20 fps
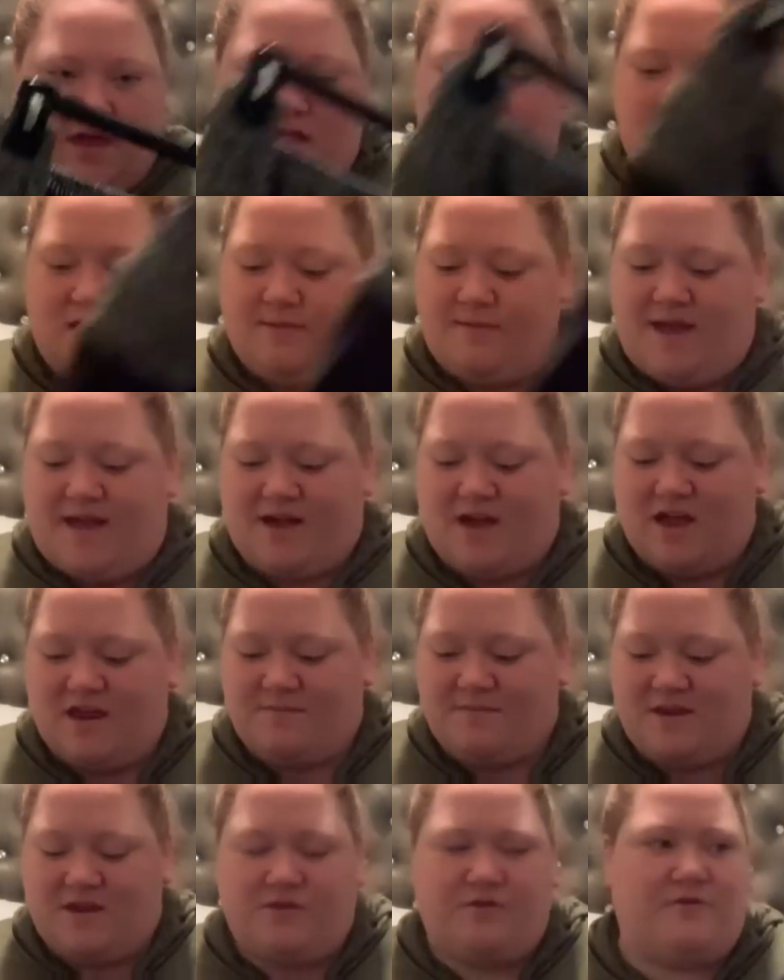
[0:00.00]
I got
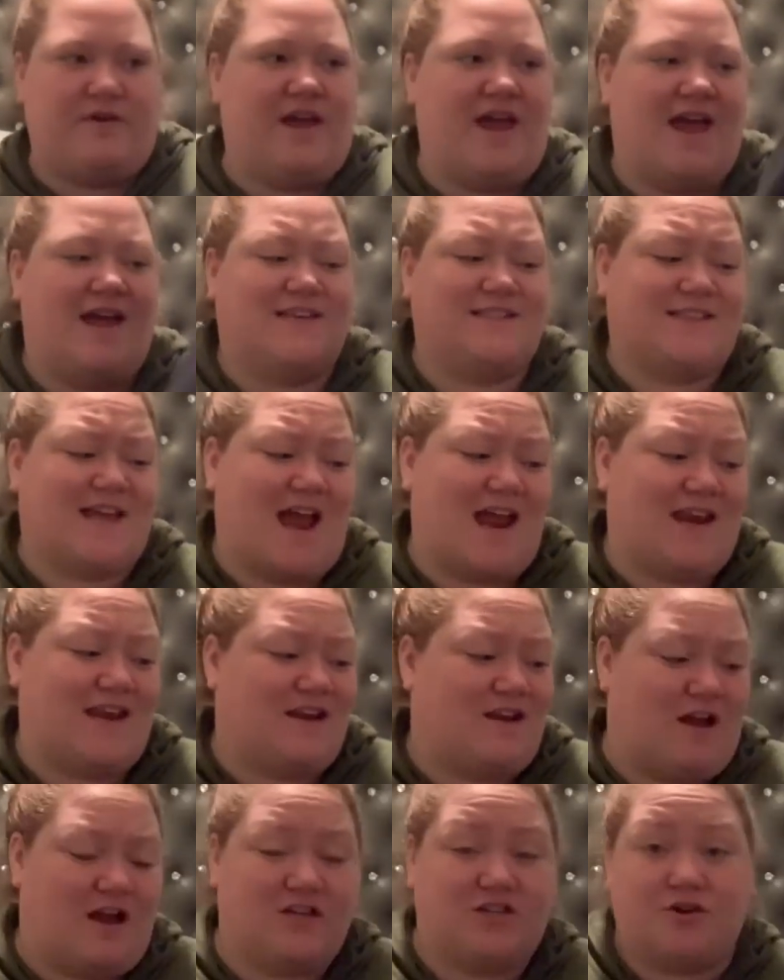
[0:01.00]
them in a 3X. I did
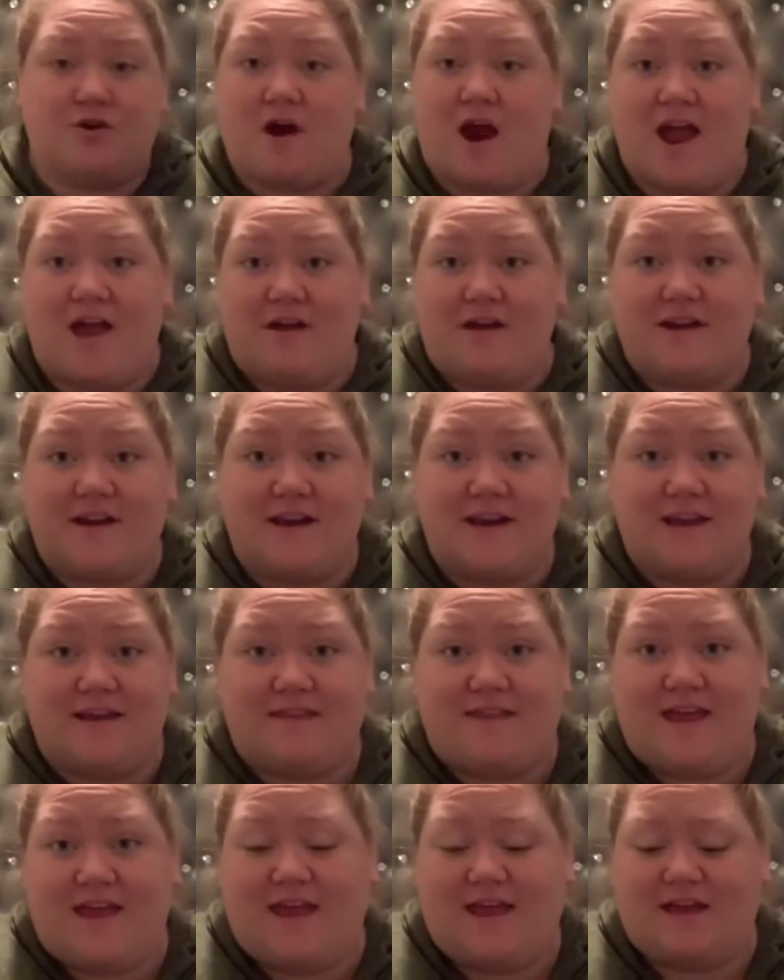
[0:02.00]
not try on
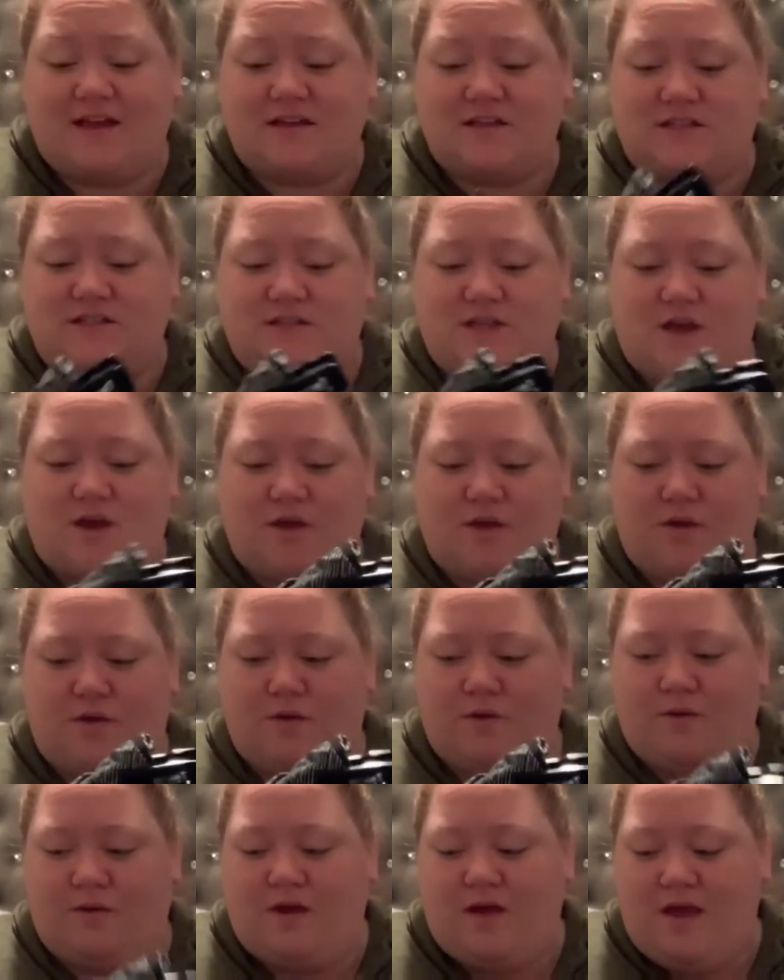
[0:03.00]
anything,
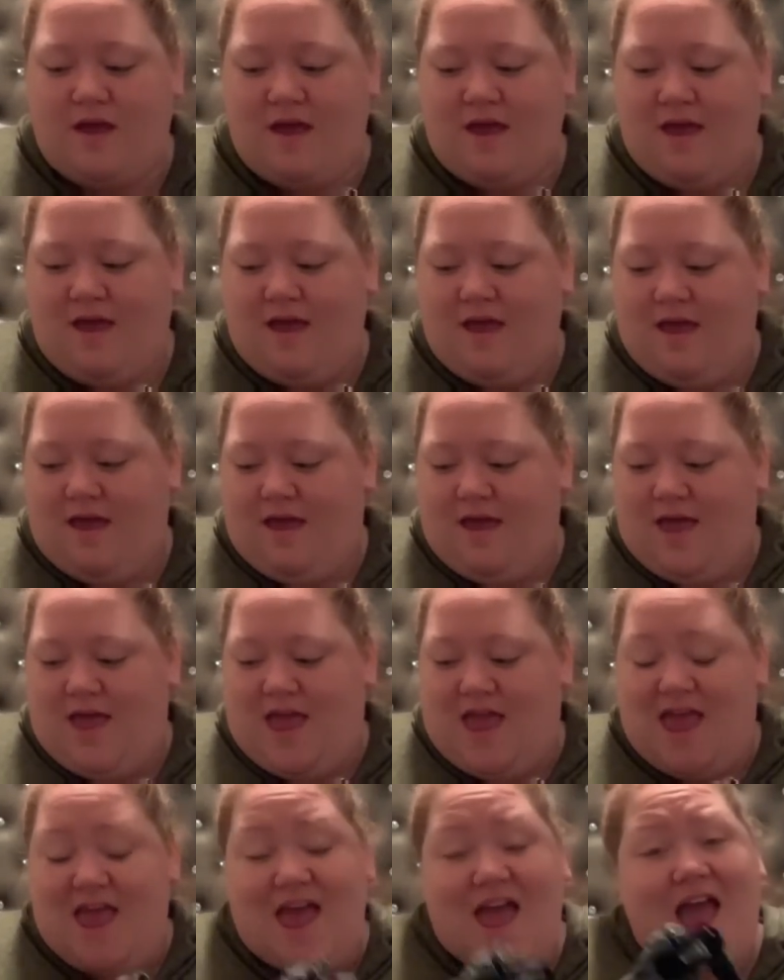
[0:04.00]
so
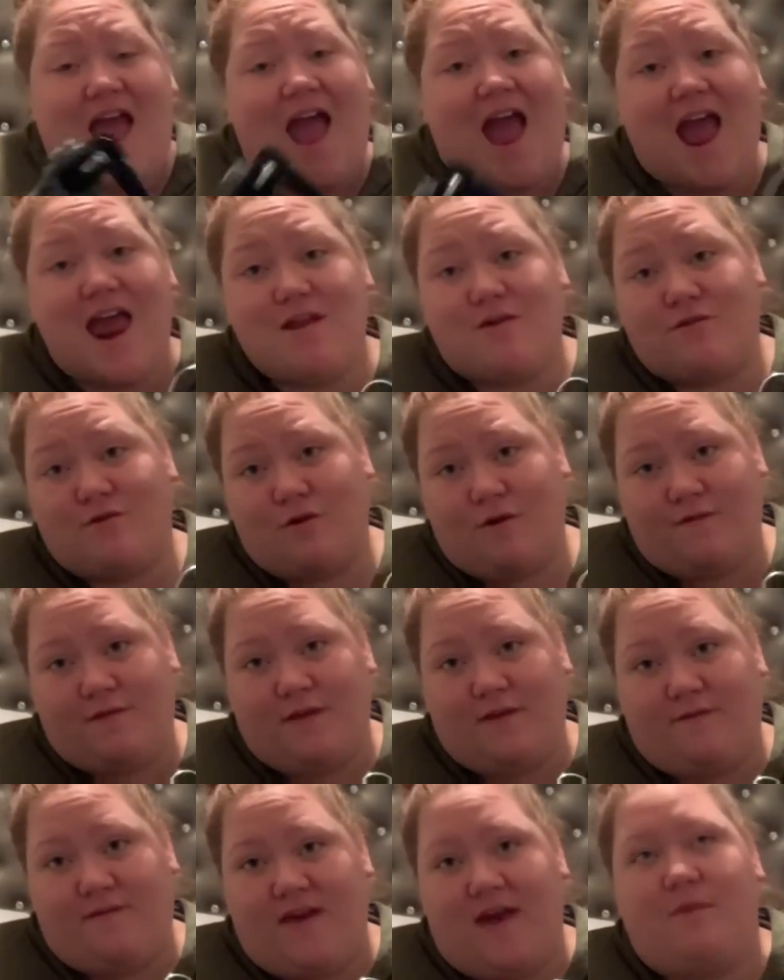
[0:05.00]
I don't know if
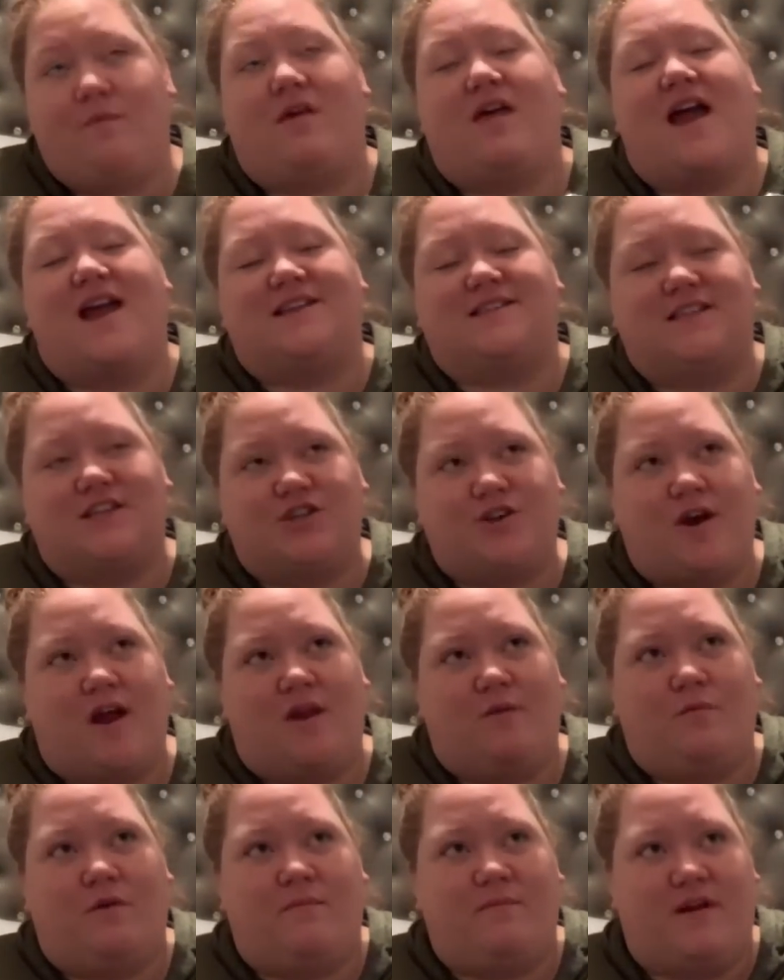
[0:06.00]
they'll fit. Well, I did try
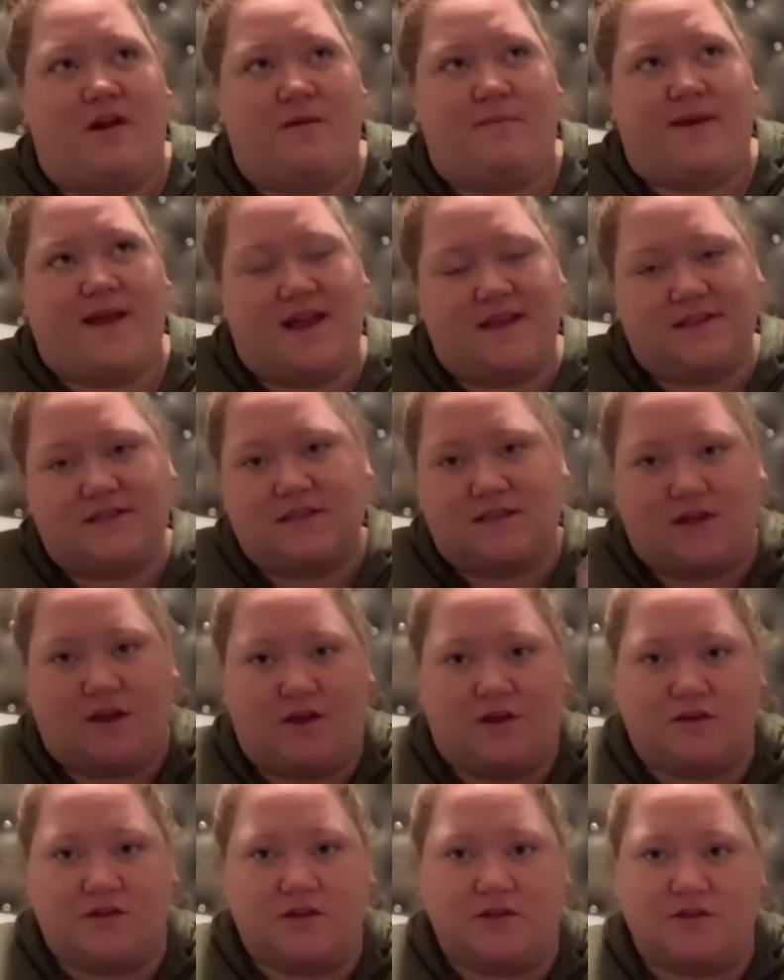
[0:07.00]
on one pair of pants, and
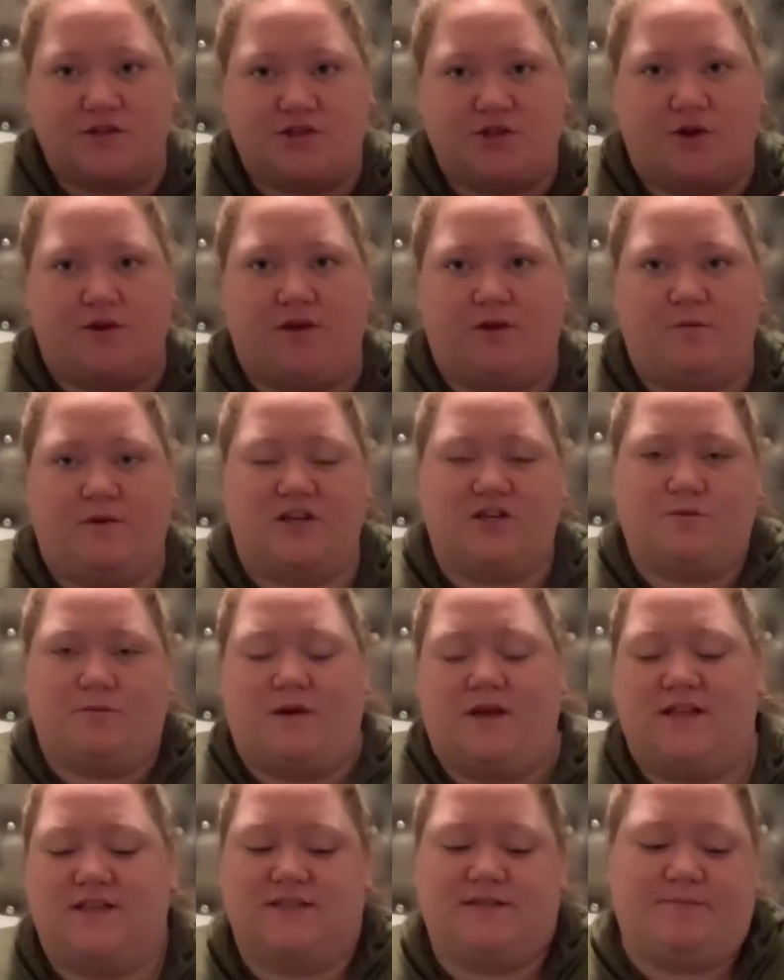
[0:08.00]
I'll show you which
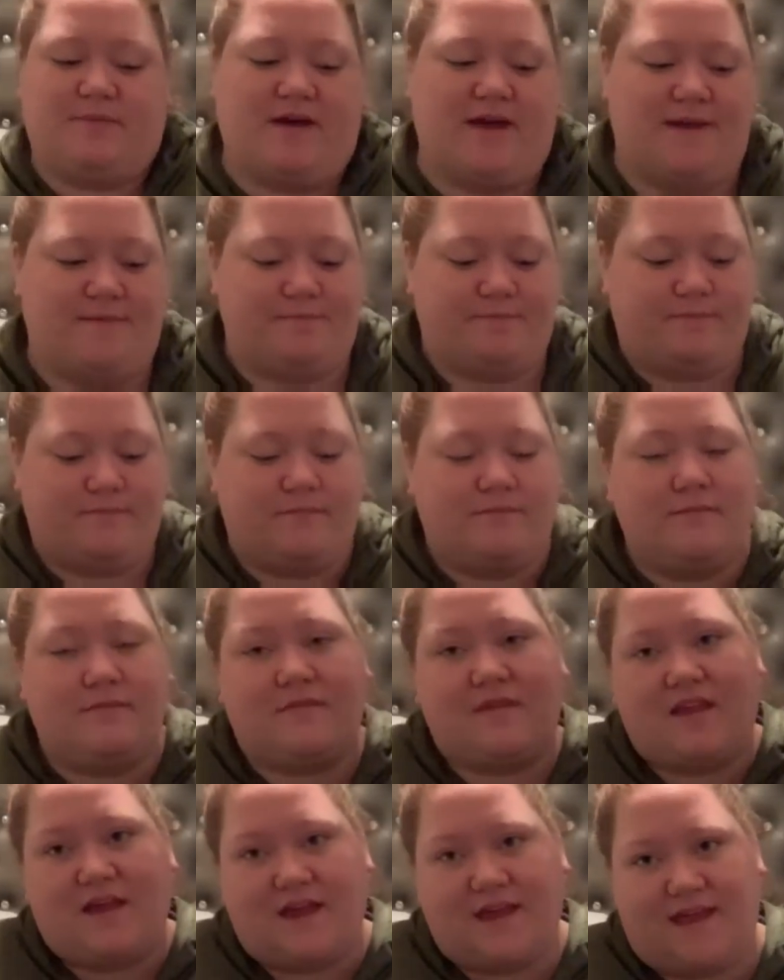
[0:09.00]
ones, but
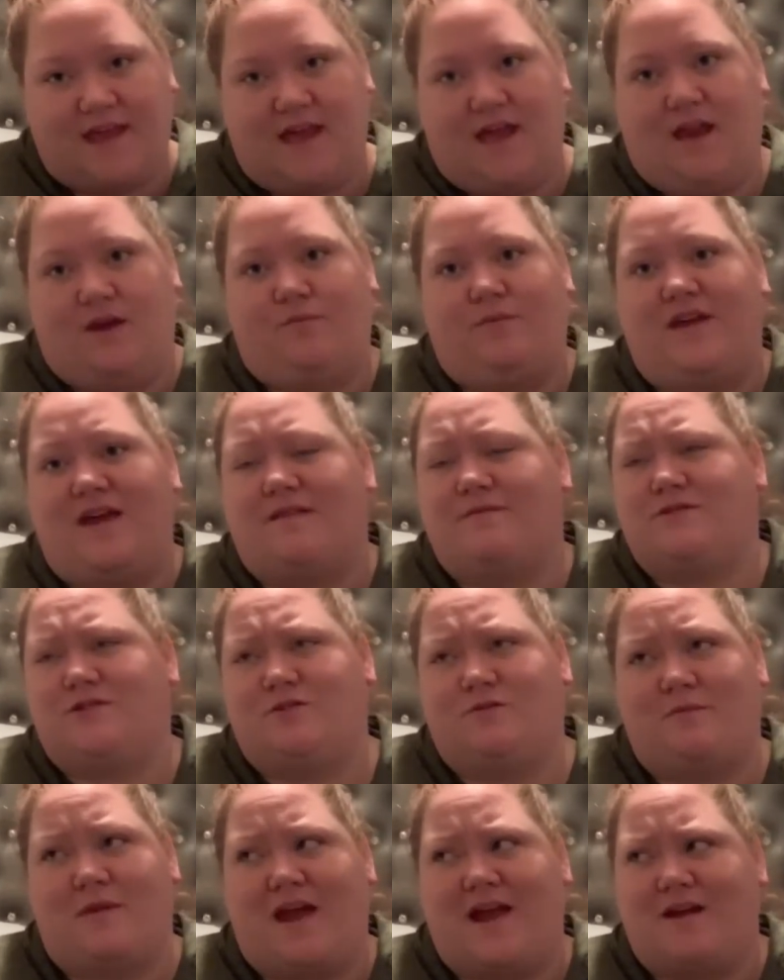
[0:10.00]
again, we have
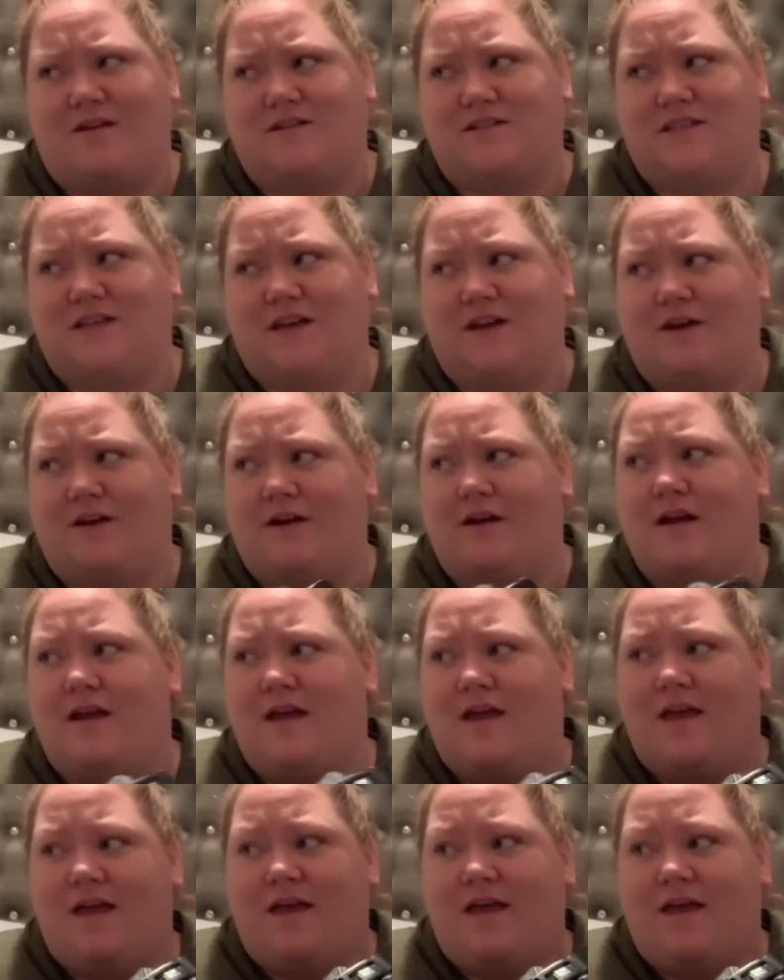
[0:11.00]
two Meijers here.